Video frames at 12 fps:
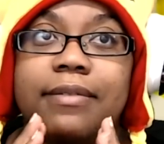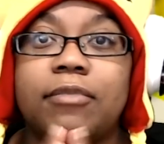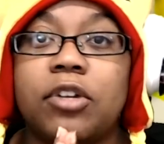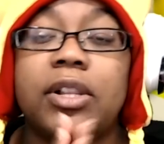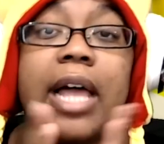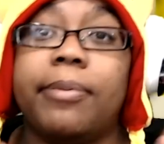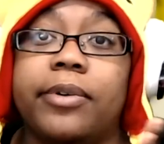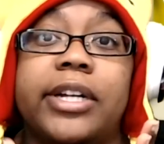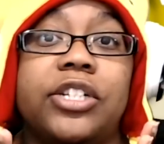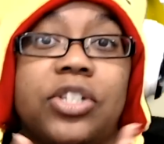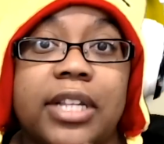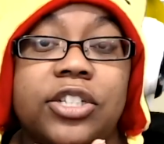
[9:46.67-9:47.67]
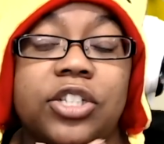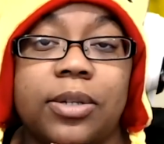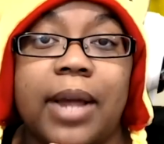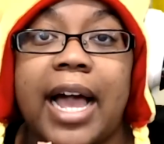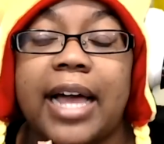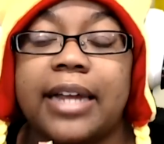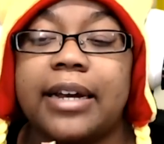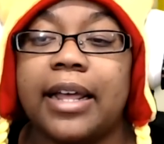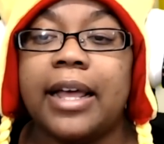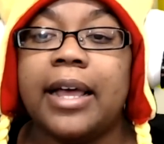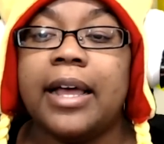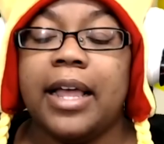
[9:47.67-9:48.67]
collaboration that you had.
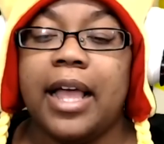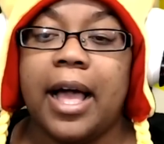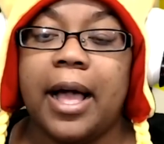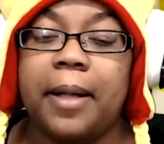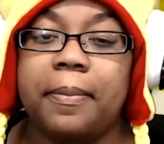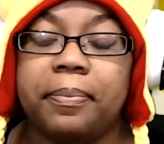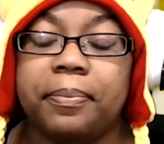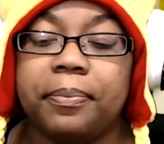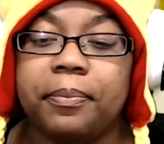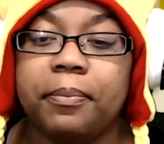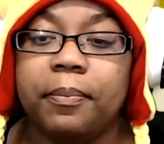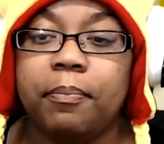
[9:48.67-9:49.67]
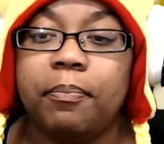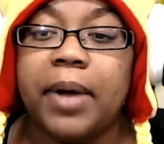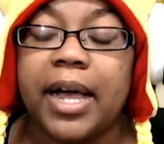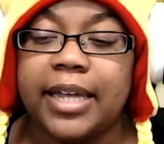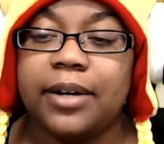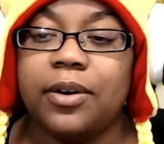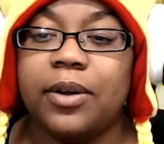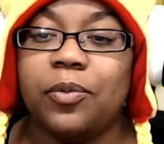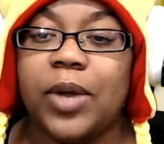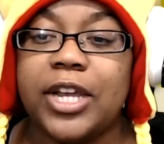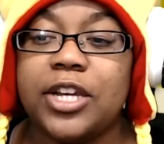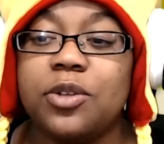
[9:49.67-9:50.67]
Um, but
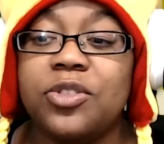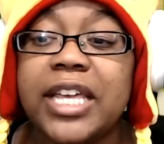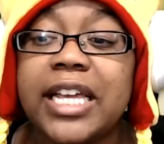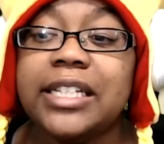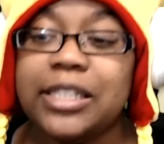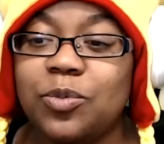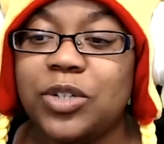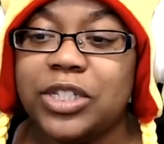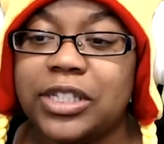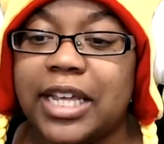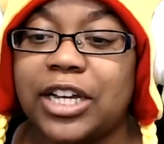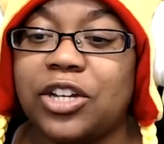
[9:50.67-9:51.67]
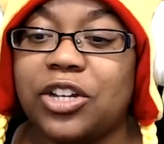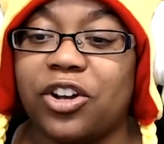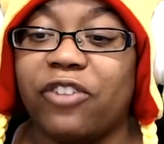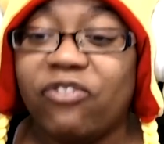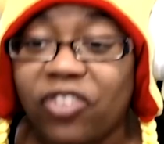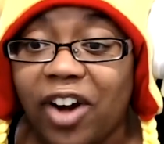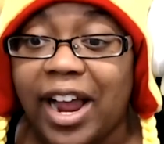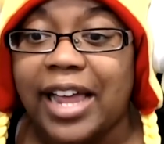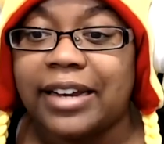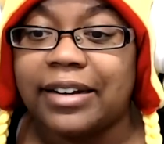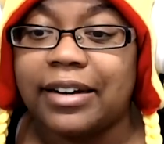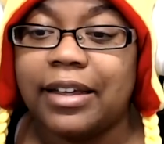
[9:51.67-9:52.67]
when you think someone's like your
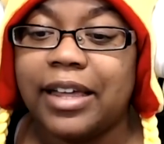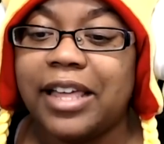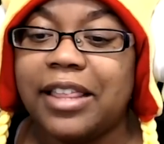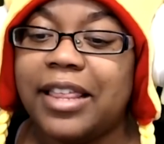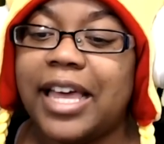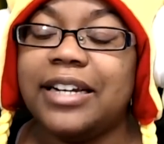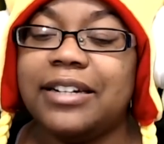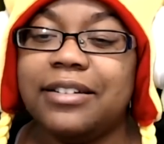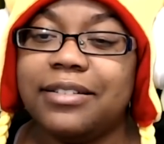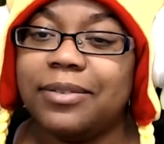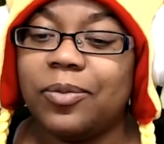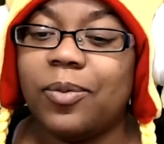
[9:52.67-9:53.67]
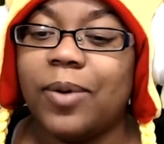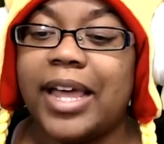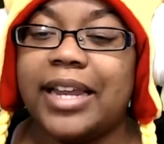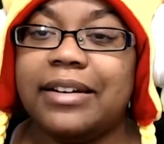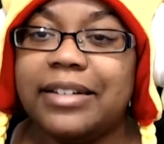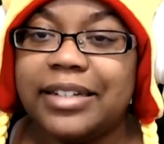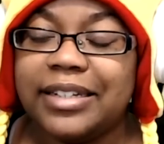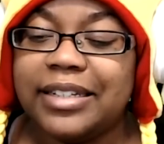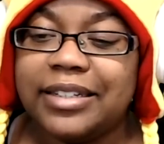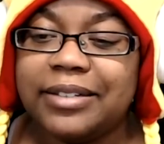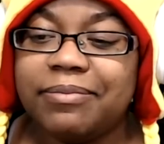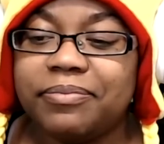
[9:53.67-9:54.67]
friend, and then when
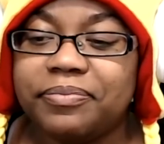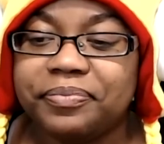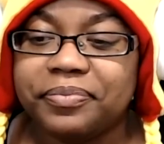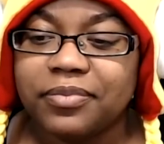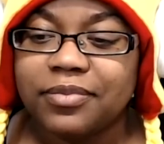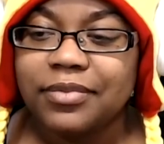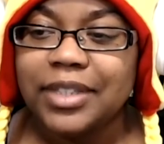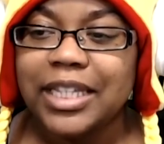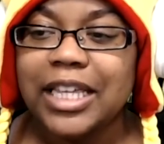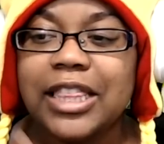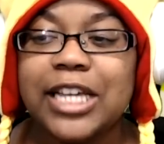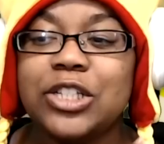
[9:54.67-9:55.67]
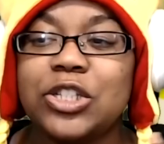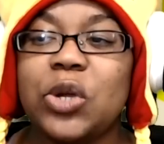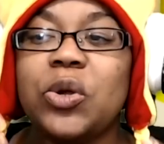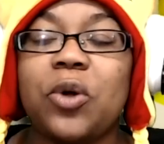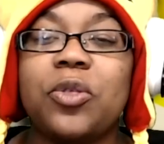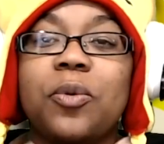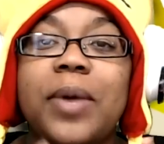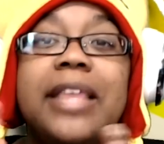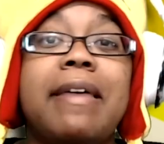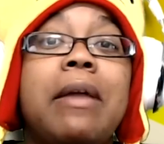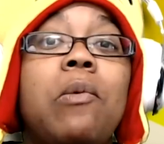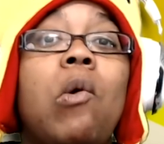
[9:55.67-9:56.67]
things don't go the way
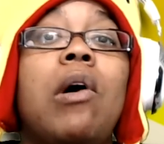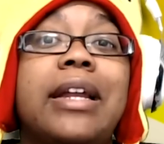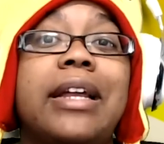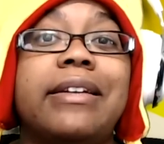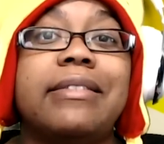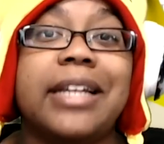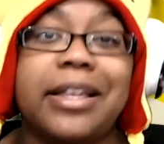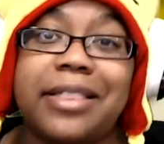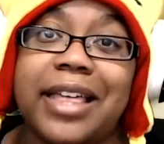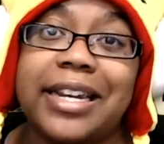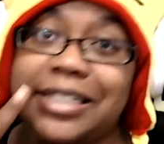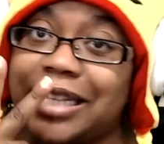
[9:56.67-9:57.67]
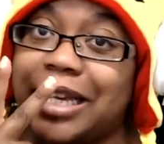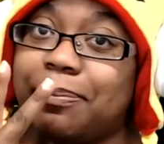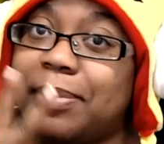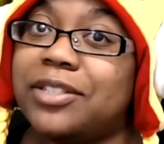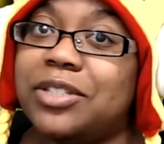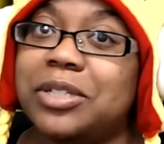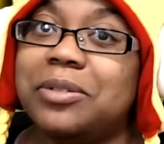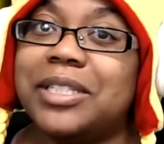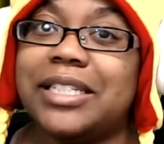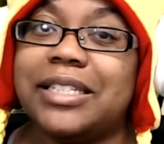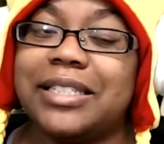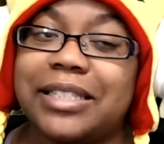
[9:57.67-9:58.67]
they wanted, and then it's like peace
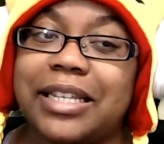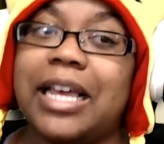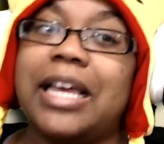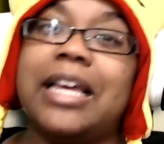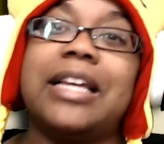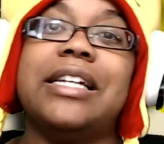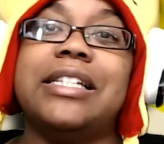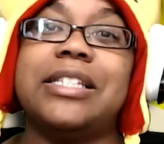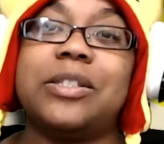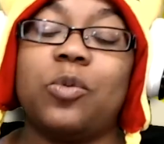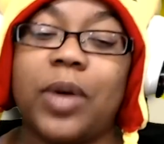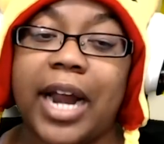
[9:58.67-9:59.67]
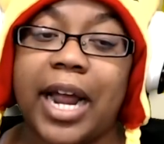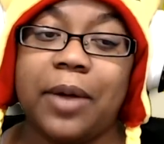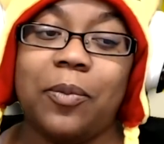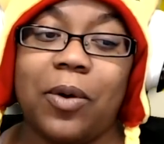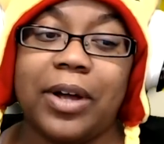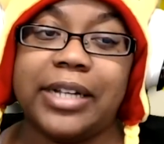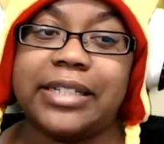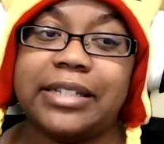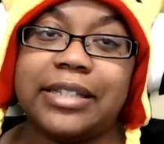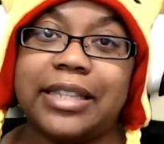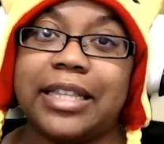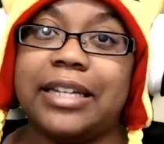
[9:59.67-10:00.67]
deuces, because what I
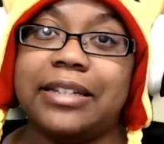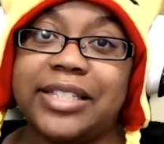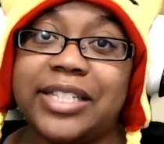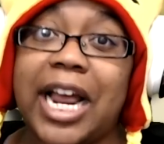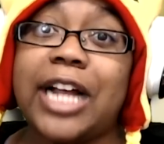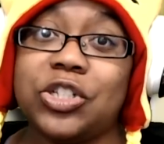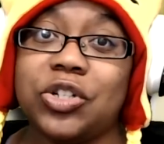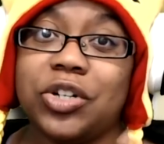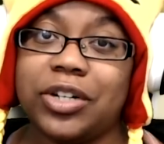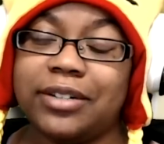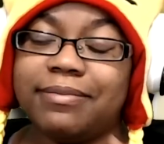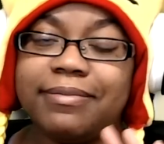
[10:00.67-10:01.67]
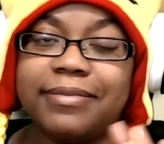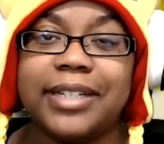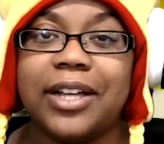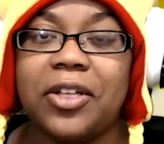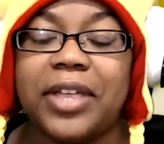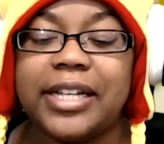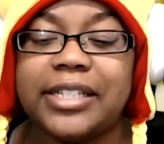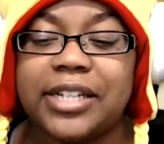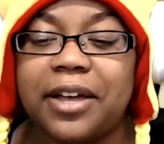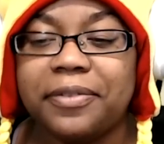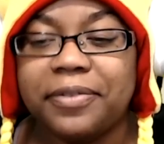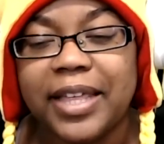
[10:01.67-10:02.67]
want the stature all that
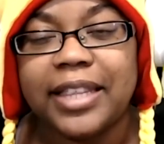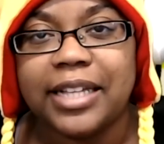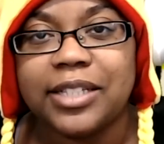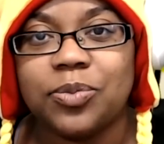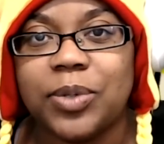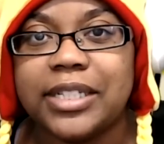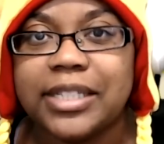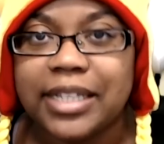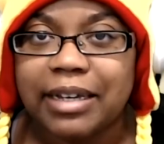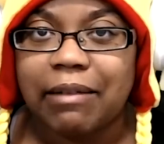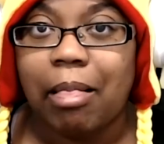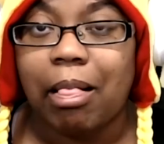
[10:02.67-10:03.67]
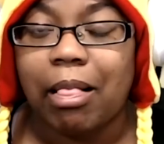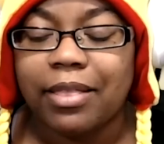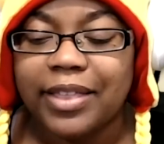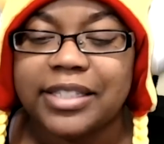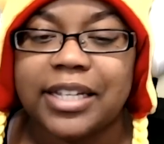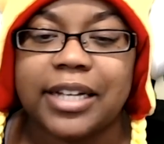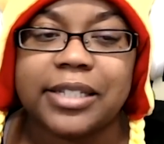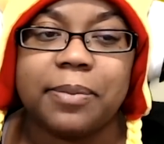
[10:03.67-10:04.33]
stuff, then that's when it's like, well, that sucks.